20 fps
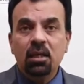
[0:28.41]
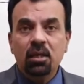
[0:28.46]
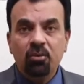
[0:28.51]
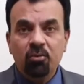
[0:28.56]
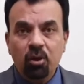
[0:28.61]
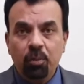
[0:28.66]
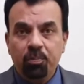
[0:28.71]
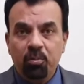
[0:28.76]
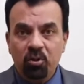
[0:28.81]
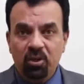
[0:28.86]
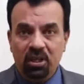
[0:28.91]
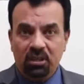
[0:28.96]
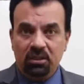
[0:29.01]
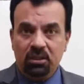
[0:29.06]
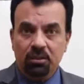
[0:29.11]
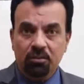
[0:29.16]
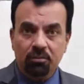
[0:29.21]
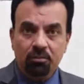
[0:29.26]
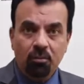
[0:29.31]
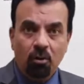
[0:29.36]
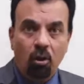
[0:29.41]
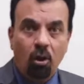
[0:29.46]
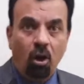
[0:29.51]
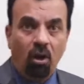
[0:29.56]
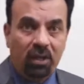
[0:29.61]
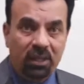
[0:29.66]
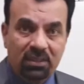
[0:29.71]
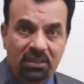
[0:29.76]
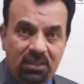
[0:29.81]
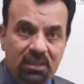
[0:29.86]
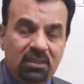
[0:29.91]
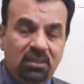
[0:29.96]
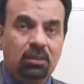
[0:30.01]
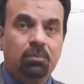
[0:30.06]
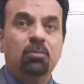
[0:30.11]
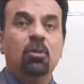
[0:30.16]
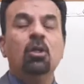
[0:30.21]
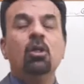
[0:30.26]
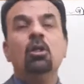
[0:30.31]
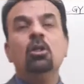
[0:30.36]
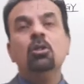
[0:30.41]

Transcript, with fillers: reproductive organ system.